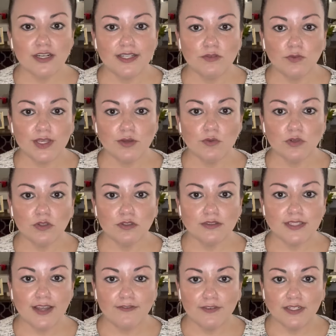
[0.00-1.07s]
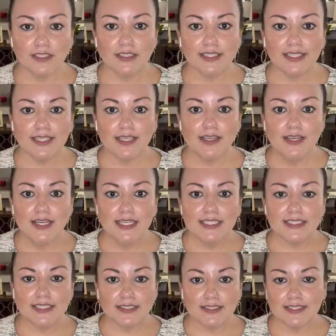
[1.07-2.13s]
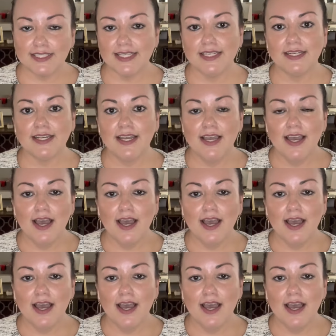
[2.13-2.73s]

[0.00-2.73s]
And we will definitely succeed.